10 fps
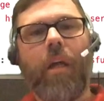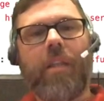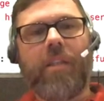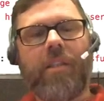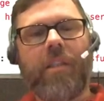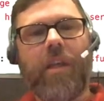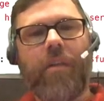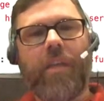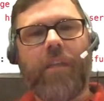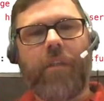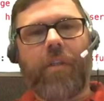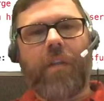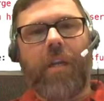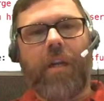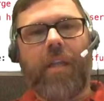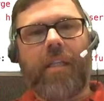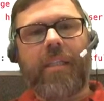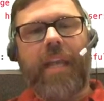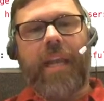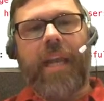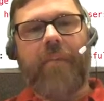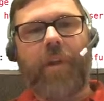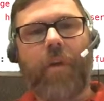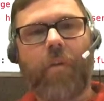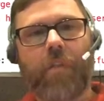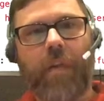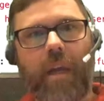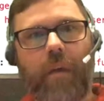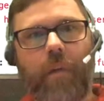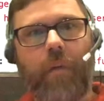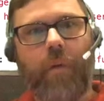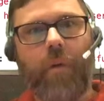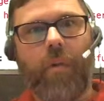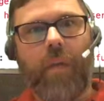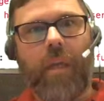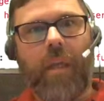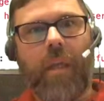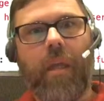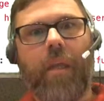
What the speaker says: This is the only difference here, is that I have a host file for the